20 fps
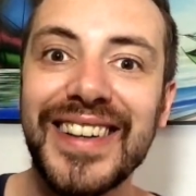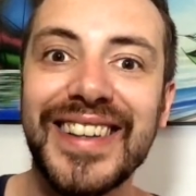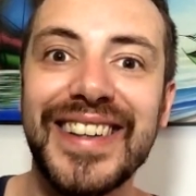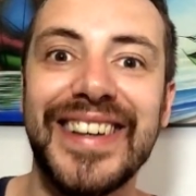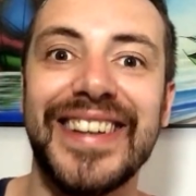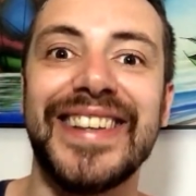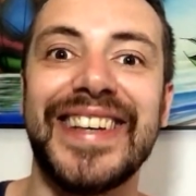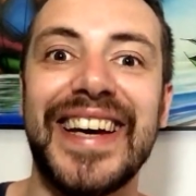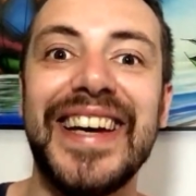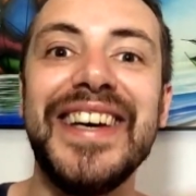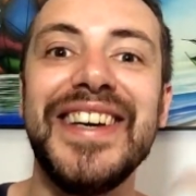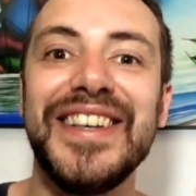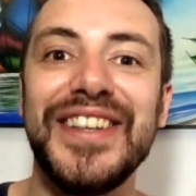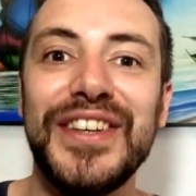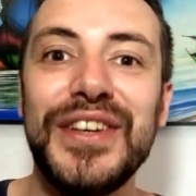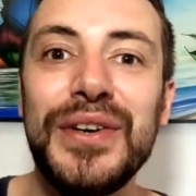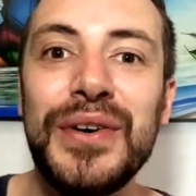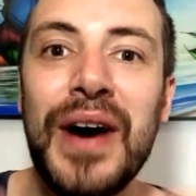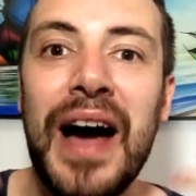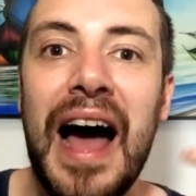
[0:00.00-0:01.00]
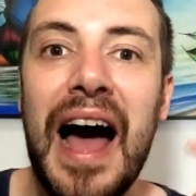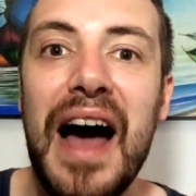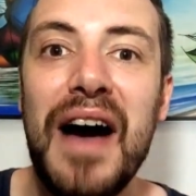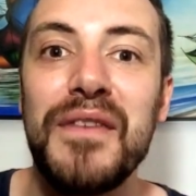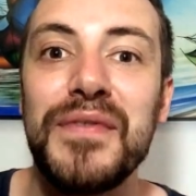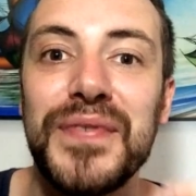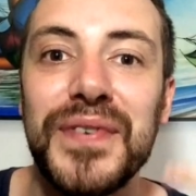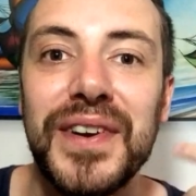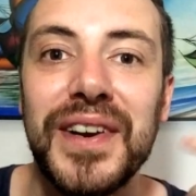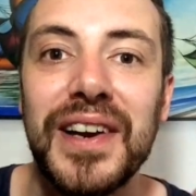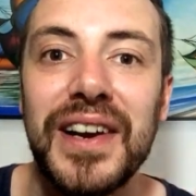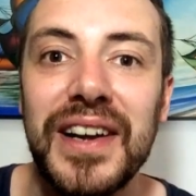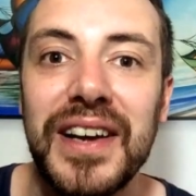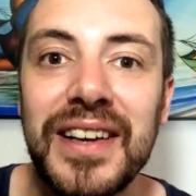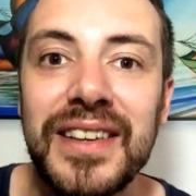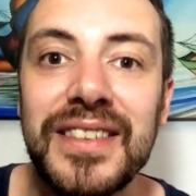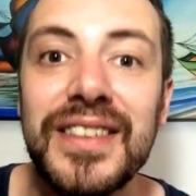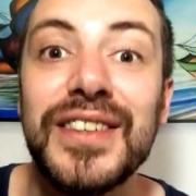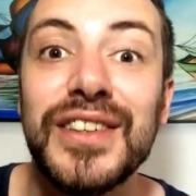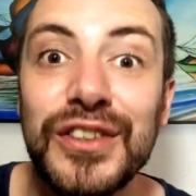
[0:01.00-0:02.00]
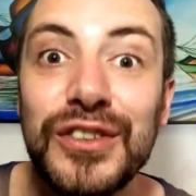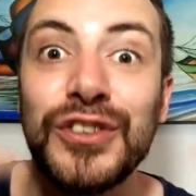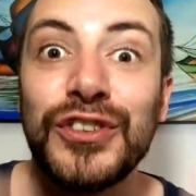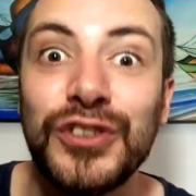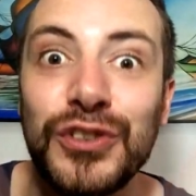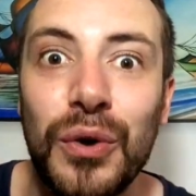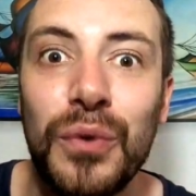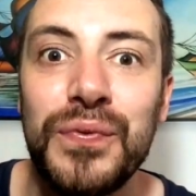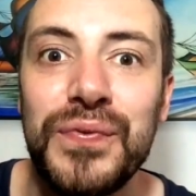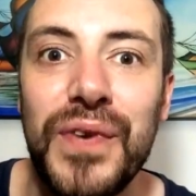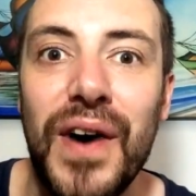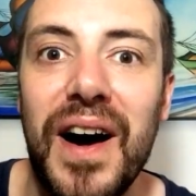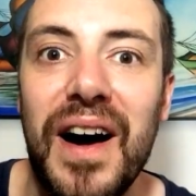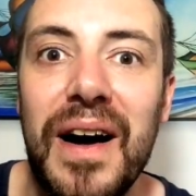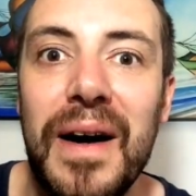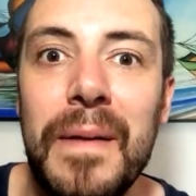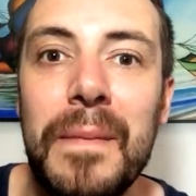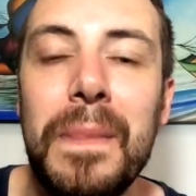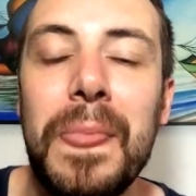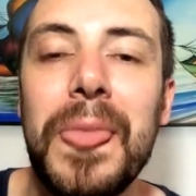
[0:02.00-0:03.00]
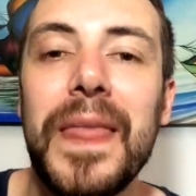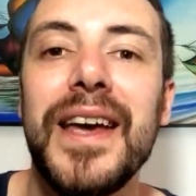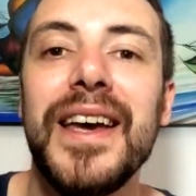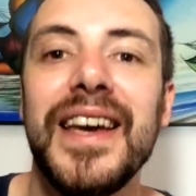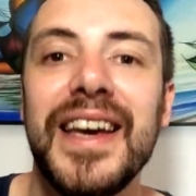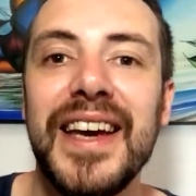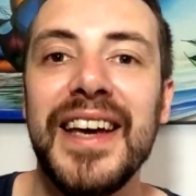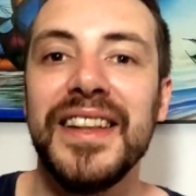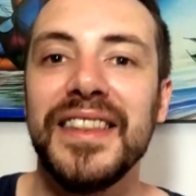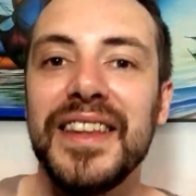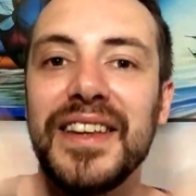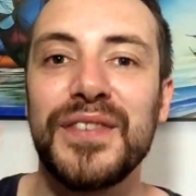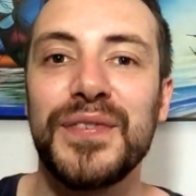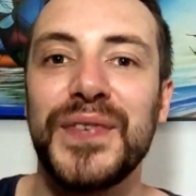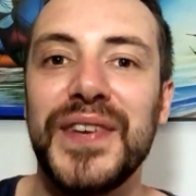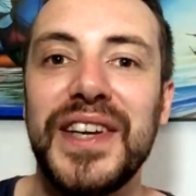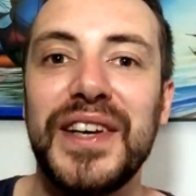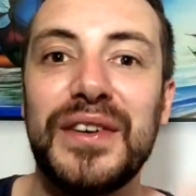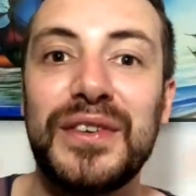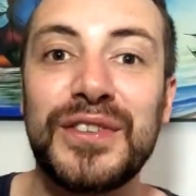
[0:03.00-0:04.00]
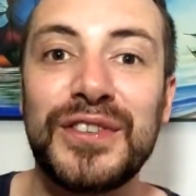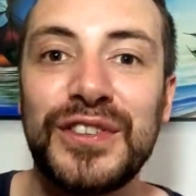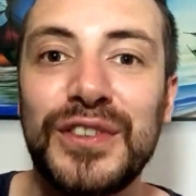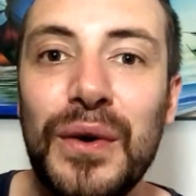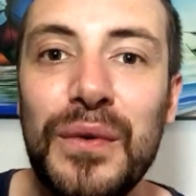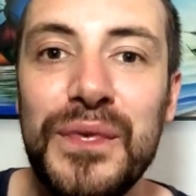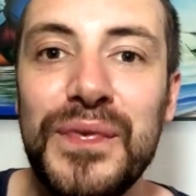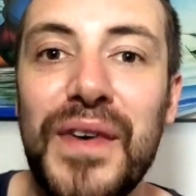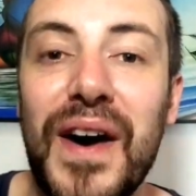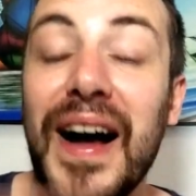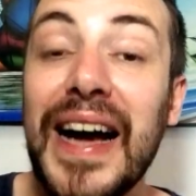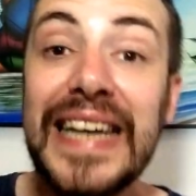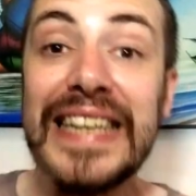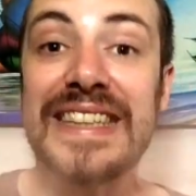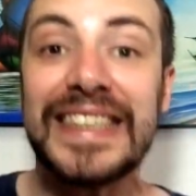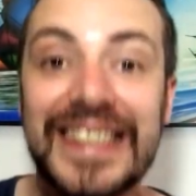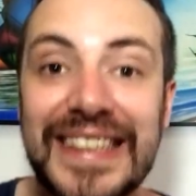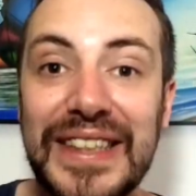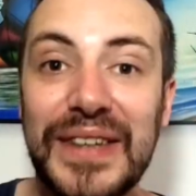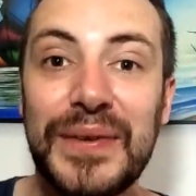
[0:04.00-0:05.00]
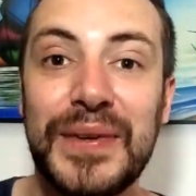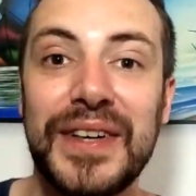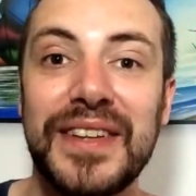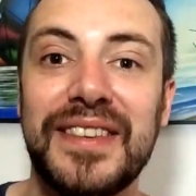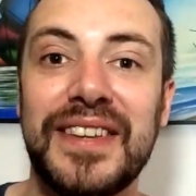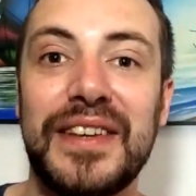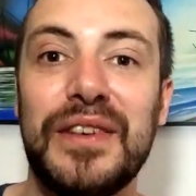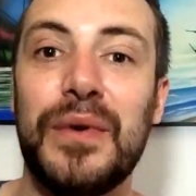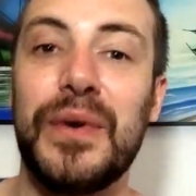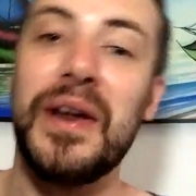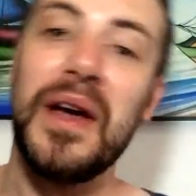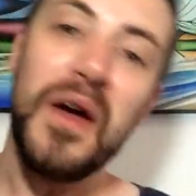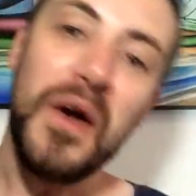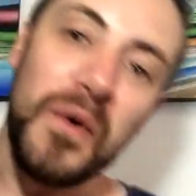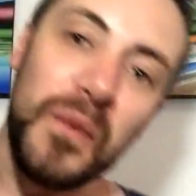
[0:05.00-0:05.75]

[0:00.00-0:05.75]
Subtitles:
Okay, you have learnt so far. In this video, so far, it's still continuing.